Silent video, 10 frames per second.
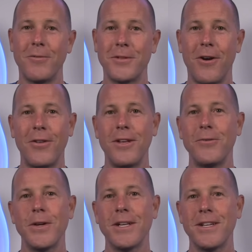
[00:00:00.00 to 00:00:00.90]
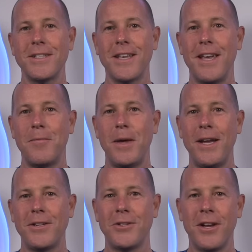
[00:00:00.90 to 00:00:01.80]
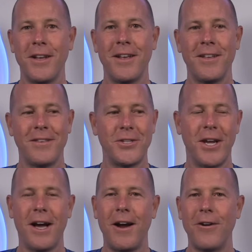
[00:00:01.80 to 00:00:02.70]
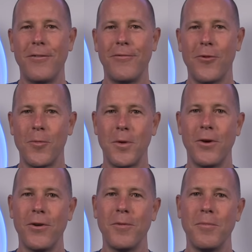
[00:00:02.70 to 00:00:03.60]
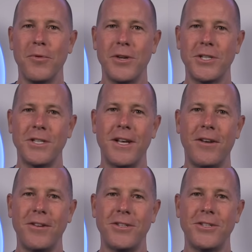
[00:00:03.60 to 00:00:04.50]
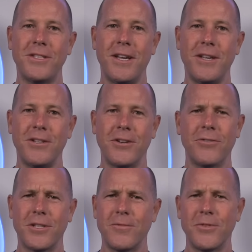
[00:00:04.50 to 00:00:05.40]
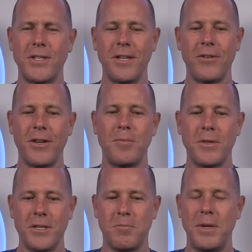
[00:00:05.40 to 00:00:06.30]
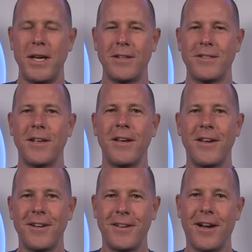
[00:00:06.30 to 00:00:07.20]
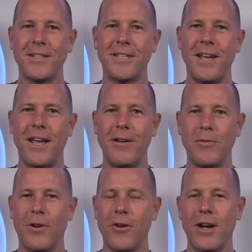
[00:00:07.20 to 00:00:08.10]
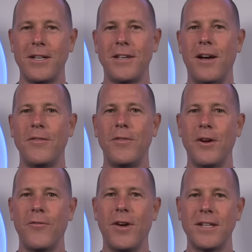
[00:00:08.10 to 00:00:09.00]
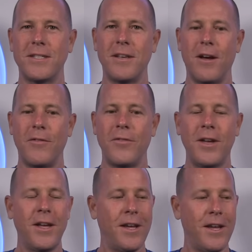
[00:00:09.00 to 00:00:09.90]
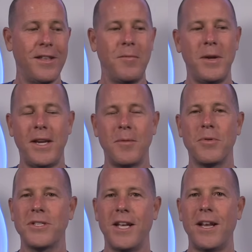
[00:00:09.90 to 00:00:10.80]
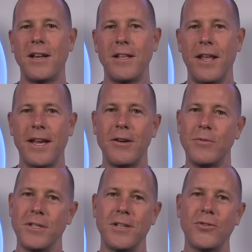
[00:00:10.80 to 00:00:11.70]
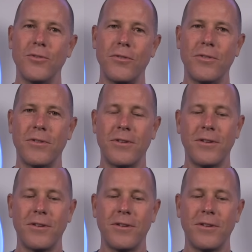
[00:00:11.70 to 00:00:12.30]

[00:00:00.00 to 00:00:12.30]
It was all Hillary Clinton's campaign she hired a former British intelligence agent, Christopher Steele, and he put this BS dossier with all kinds of unverified stuff, and the media presented it like it was the truth.